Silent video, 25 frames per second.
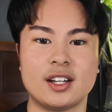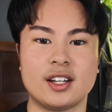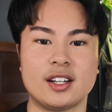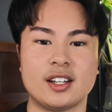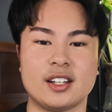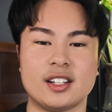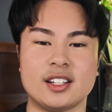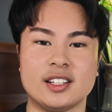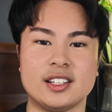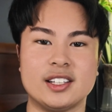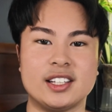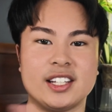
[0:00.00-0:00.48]

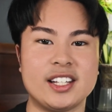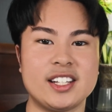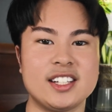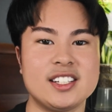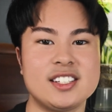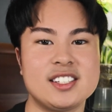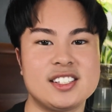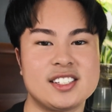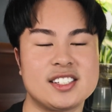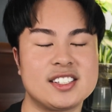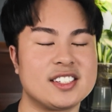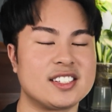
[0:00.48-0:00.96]

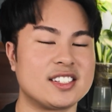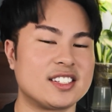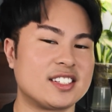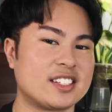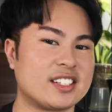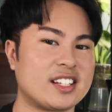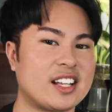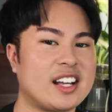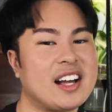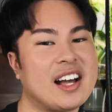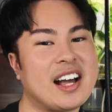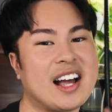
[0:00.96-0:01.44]
This
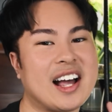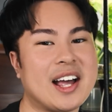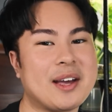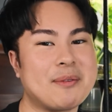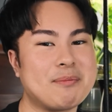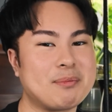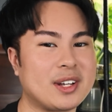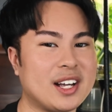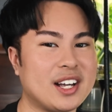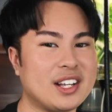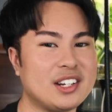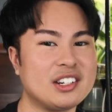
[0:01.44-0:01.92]
I'm
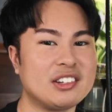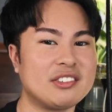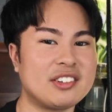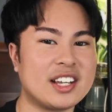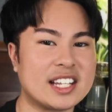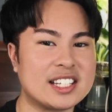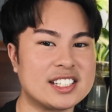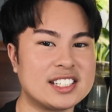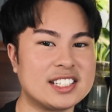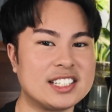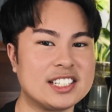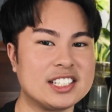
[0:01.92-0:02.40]
kind of
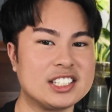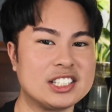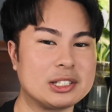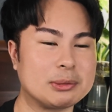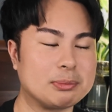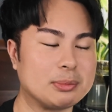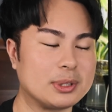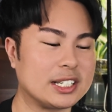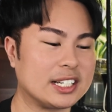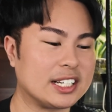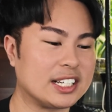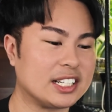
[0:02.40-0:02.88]
hesitant to
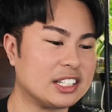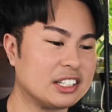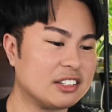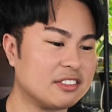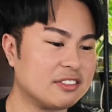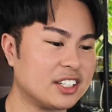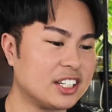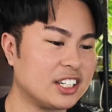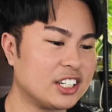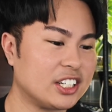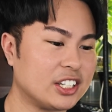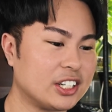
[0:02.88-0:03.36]
put in the
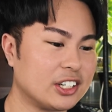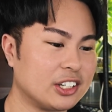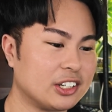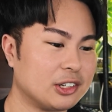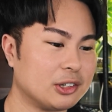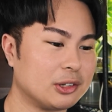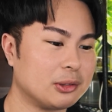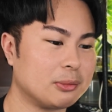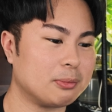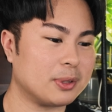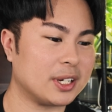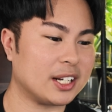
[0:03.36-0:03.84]
video,
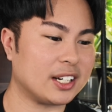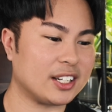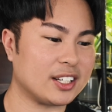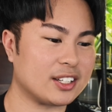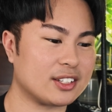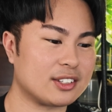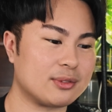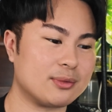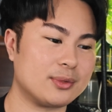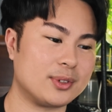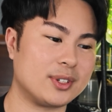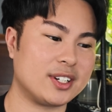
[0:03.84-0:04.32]
but it's
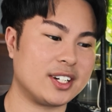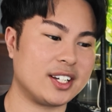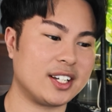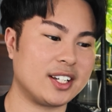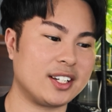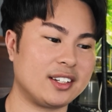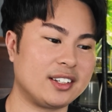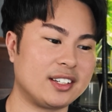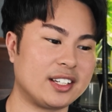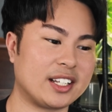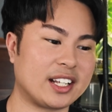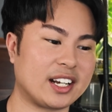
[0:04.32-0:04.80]

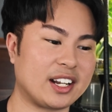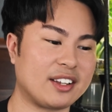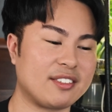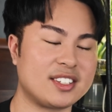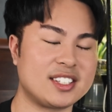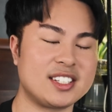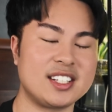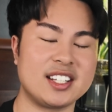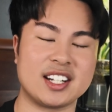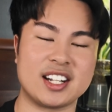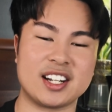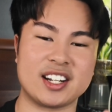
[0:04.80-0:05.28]
one that I've
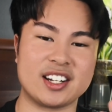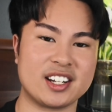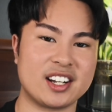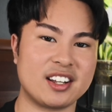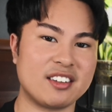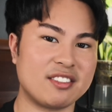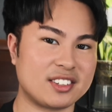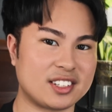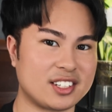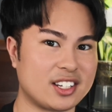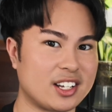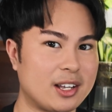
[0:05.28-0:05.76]
seen enough
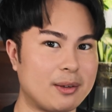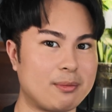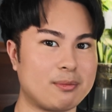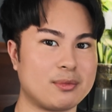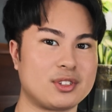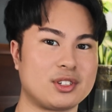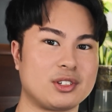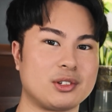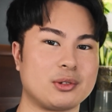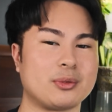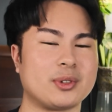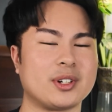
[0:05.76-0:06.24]
times
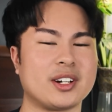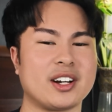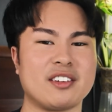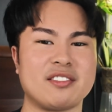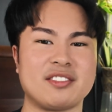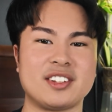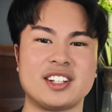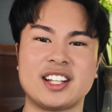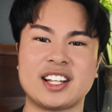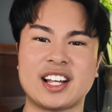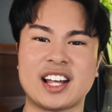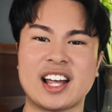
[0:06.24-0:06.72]
to where I feel
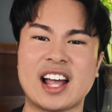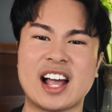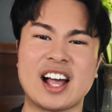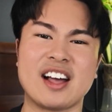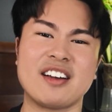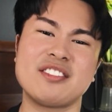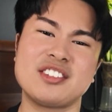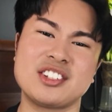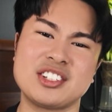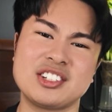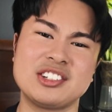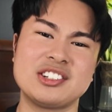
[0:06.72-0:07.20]
like I have
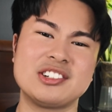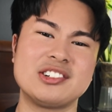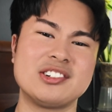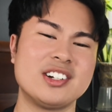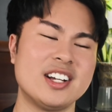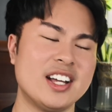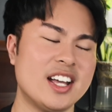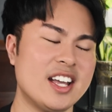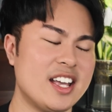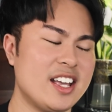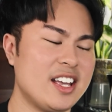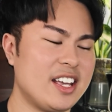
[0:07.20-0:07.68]
to.
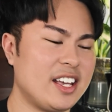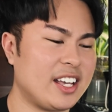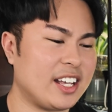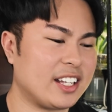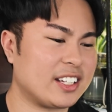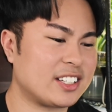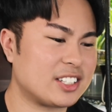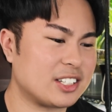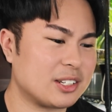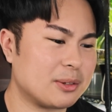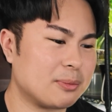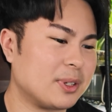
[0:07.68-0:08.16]
It's
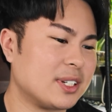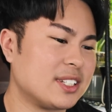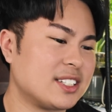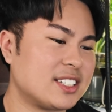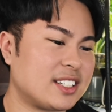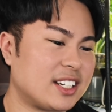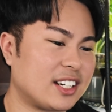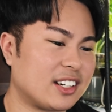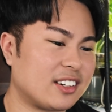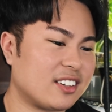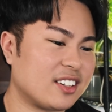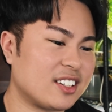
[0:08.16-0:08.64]
the
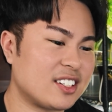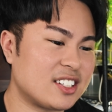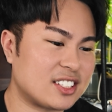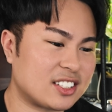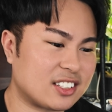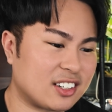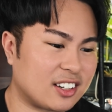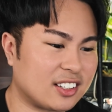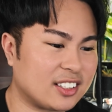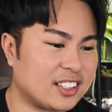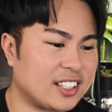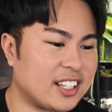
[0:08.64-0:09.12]
Monstera
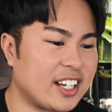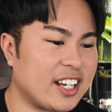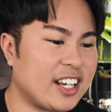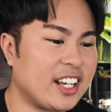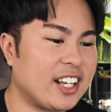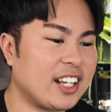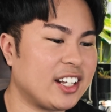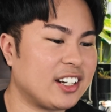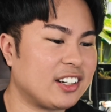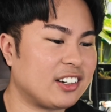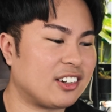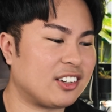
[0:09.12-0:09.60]

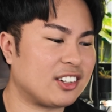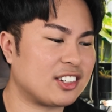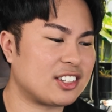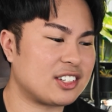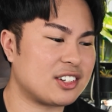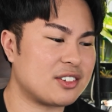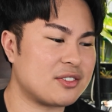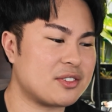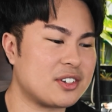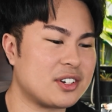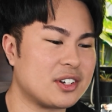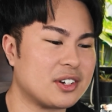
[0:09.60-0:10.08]
Starlight, also
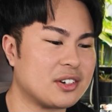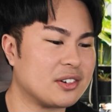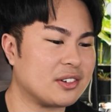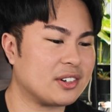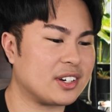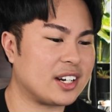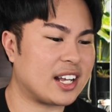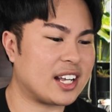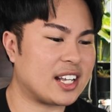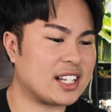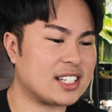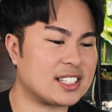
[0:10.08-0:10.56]
known
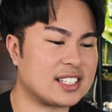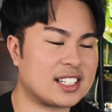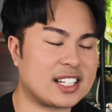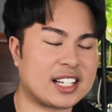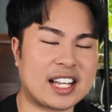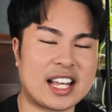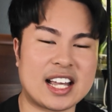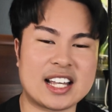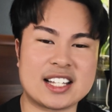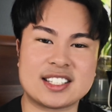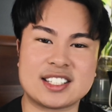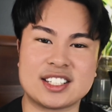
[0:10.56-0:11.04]
as the
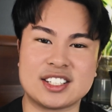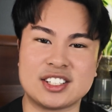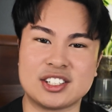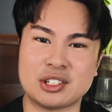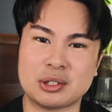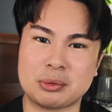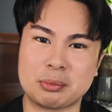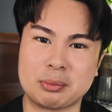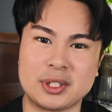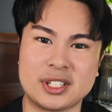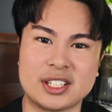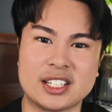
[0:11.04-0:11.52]

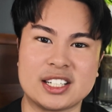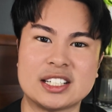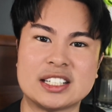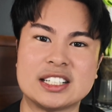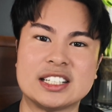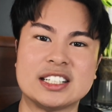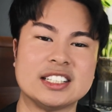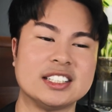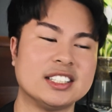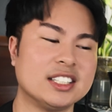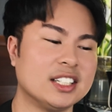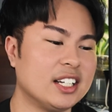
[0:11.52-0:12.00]

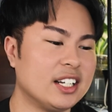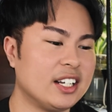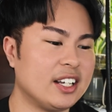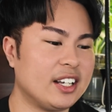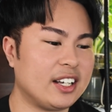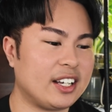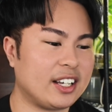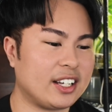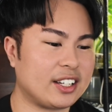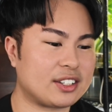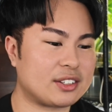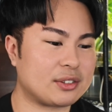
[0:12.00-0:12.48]
Cassiopeia.
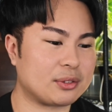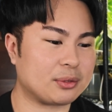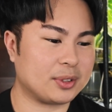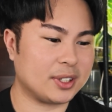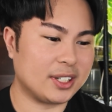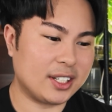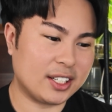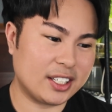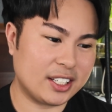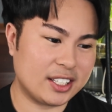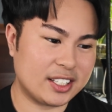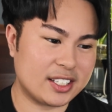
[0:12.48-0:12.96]
It's
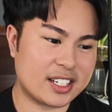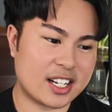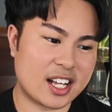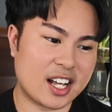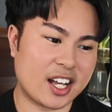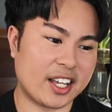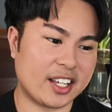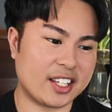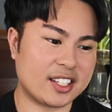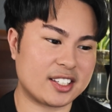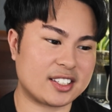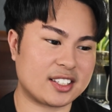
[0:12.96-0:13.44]
really
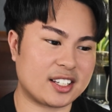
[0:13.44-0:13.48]
nice.